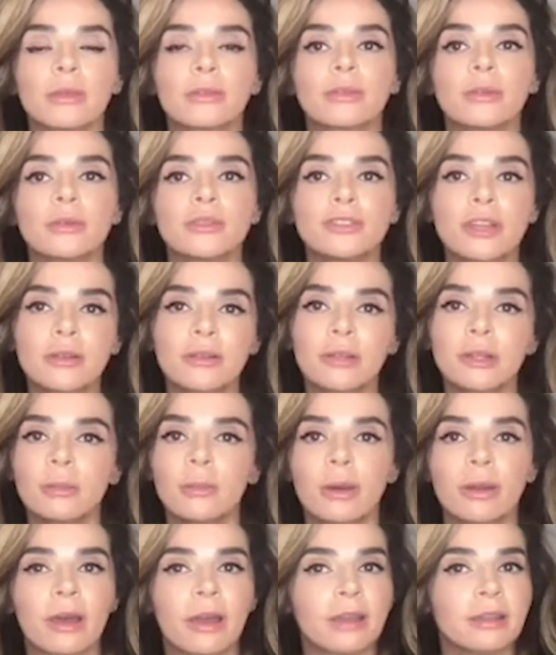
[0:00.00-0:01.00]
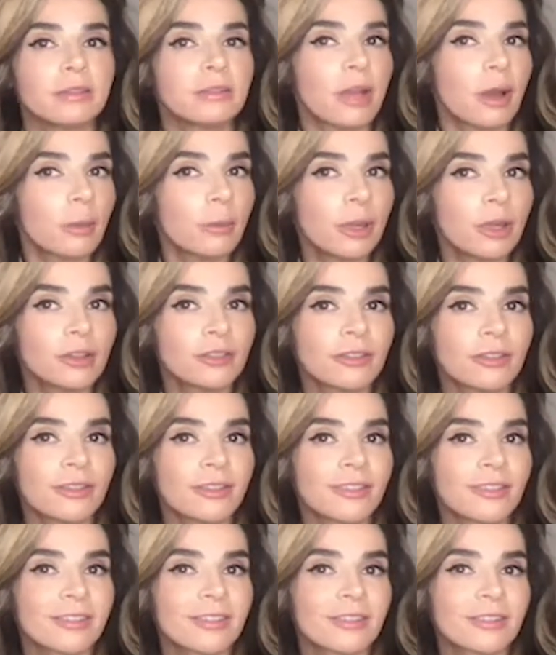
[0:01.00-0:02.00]
So generally what I tell
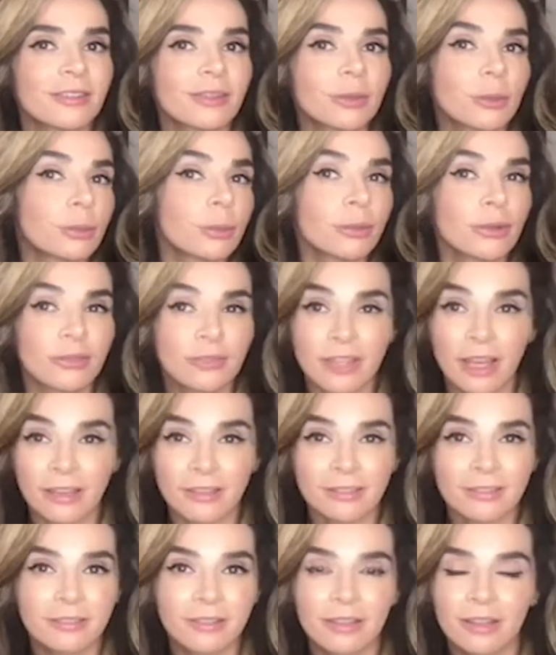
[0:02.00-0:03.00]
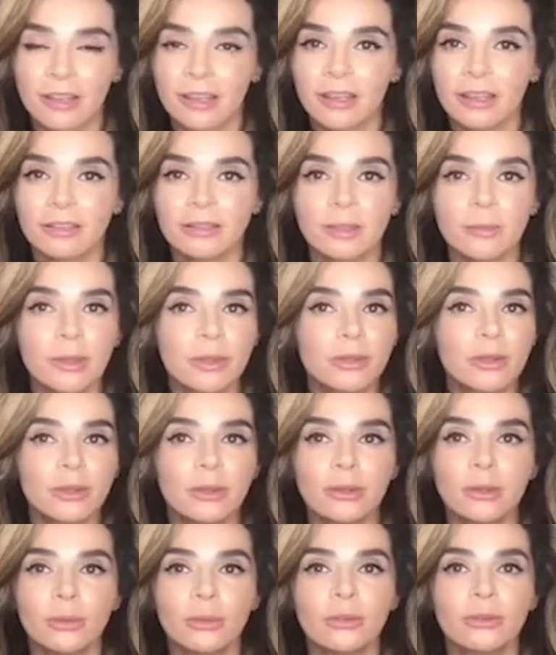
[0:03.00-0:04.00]
patients is the rule of 10. Limit the
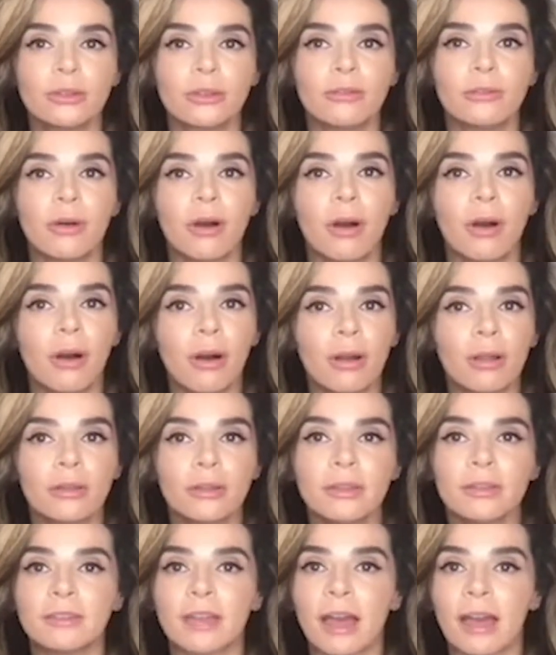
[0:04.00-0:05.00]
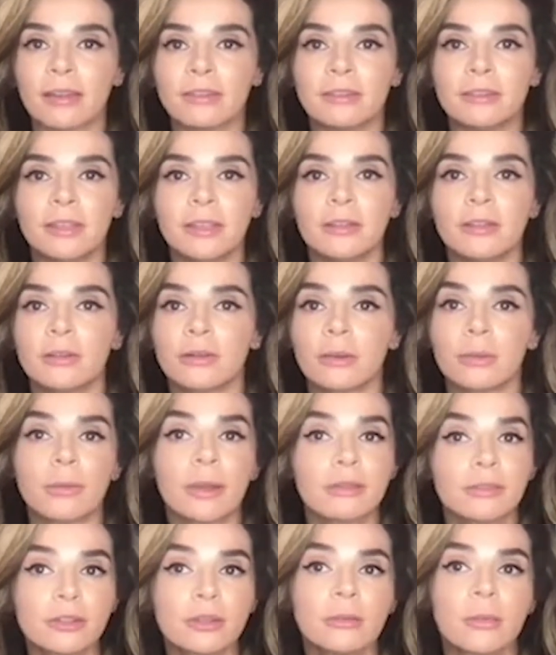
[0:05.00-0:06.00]
use of all these as-needed or
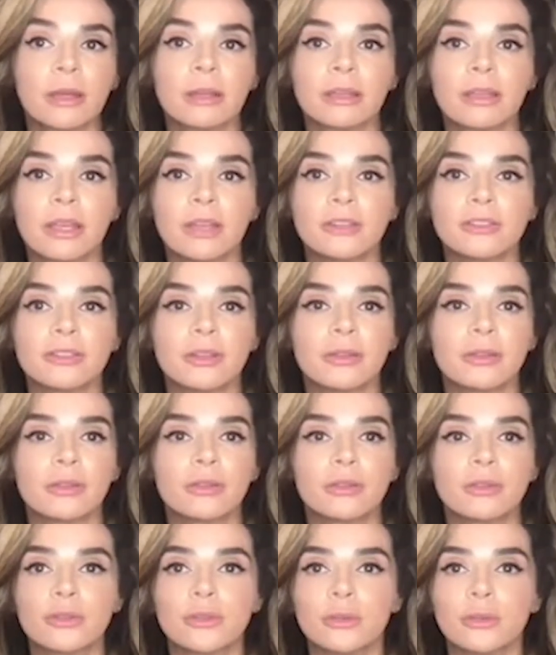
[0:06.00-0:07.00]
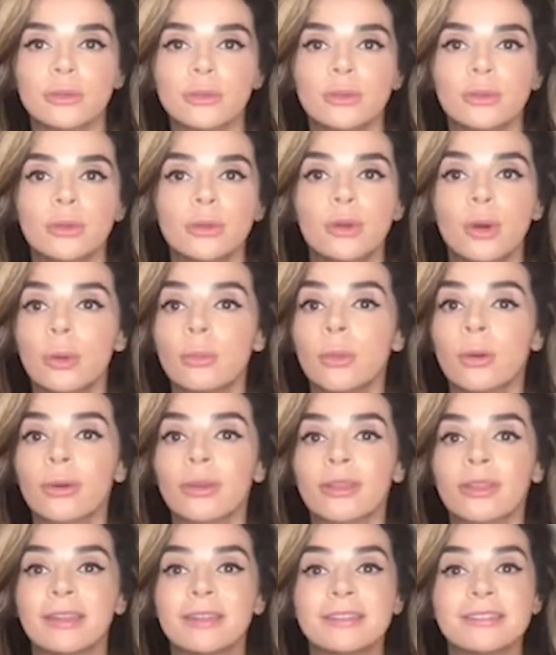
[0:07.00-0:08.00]
rescue medications to no
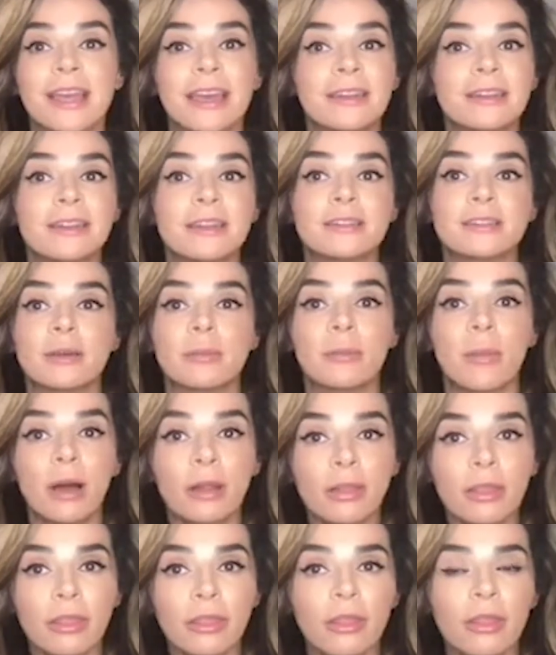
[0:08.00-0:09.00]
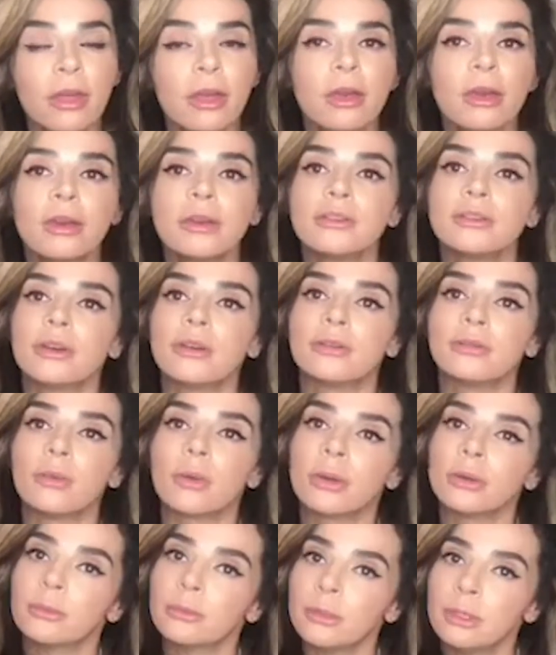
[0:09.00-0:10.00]
more than 10 days a month to
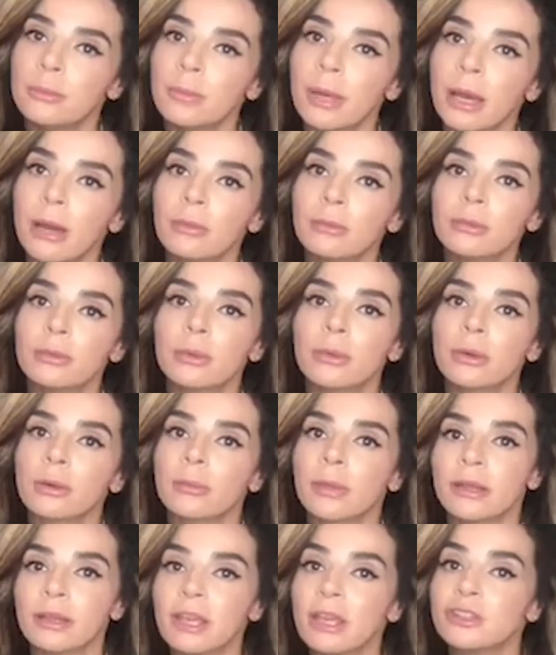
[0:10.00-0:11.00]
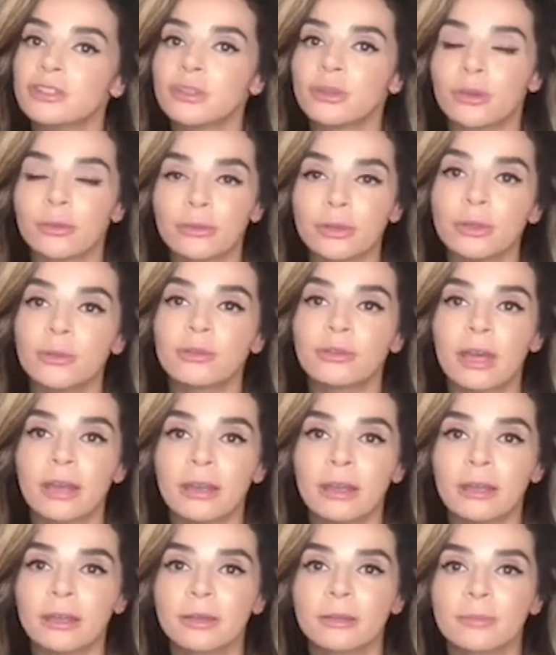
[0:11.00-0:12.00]
avoid rebound or medication overuse
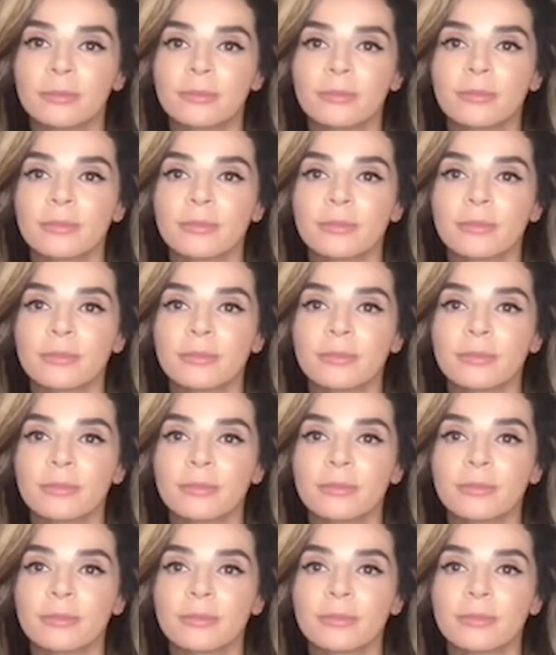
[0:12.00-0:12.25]
headache.